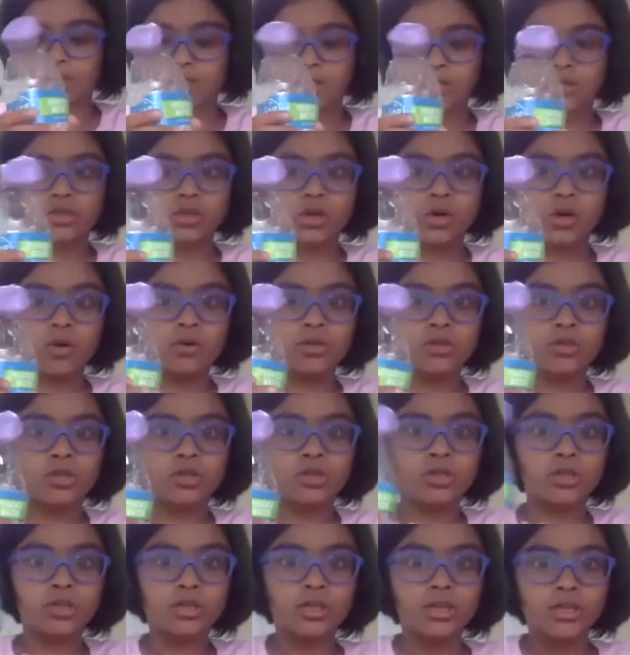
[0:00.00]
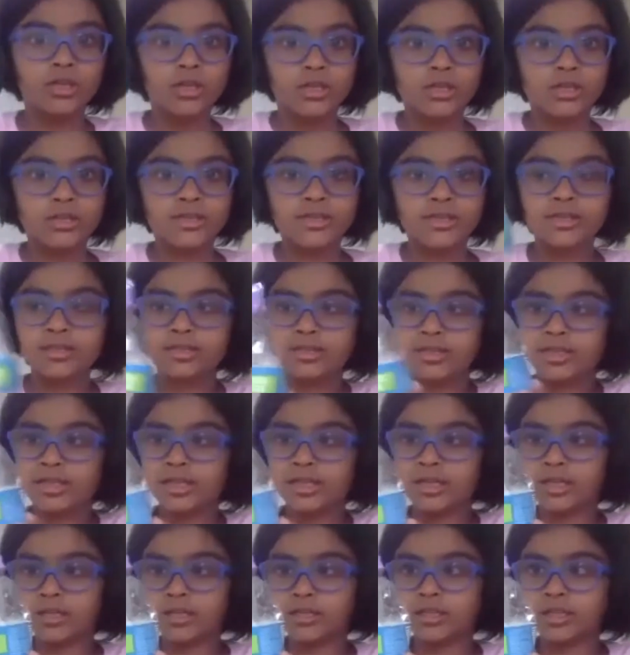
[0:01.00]
So this
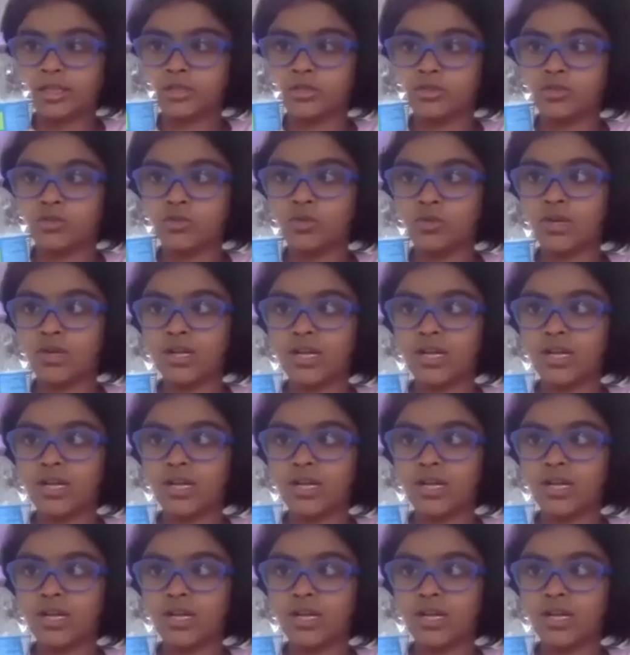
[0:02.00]
thing, just do it